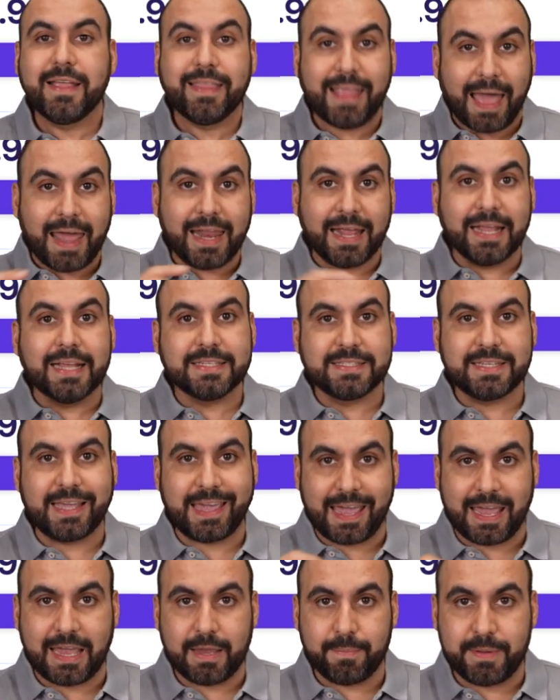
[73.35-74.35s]
That is
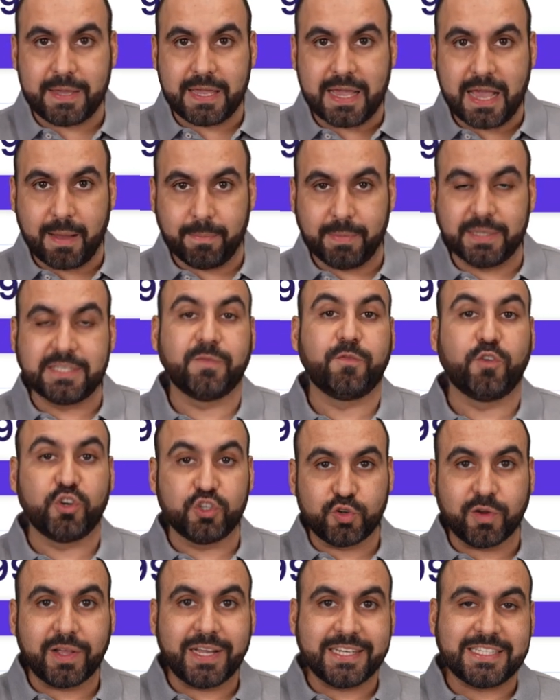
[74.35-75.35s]
K V M. It's a
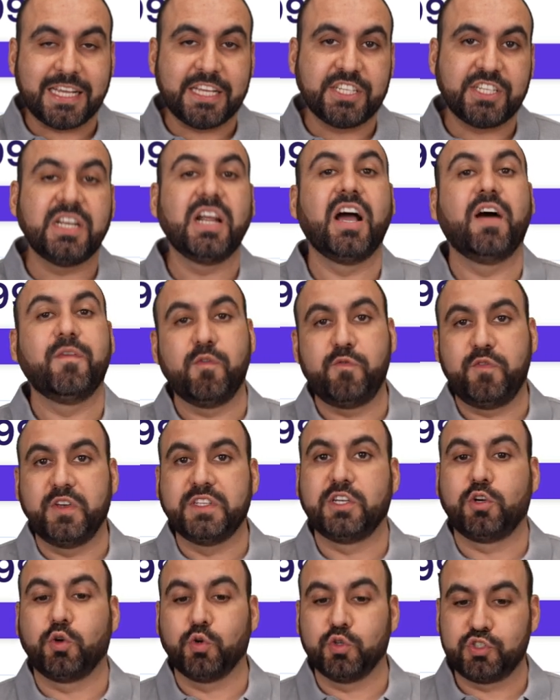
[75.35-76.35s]
virtualization of a
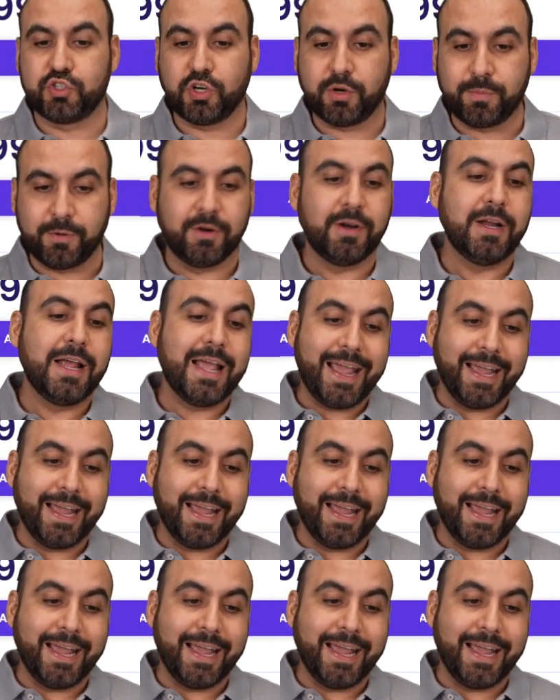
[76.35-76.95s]
physical server,